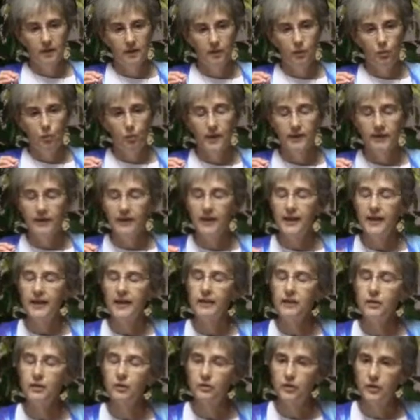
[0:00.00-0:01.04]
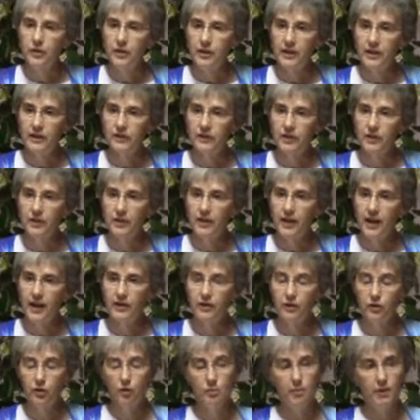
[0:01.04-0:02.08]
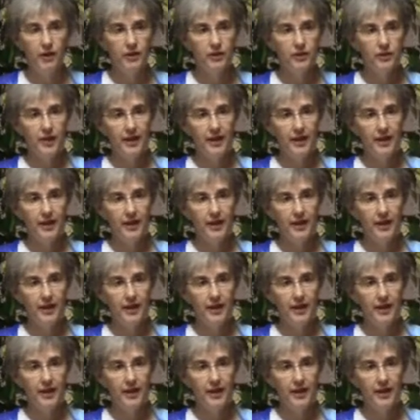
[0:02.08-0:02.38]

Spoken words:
what the Hindu sees is not so much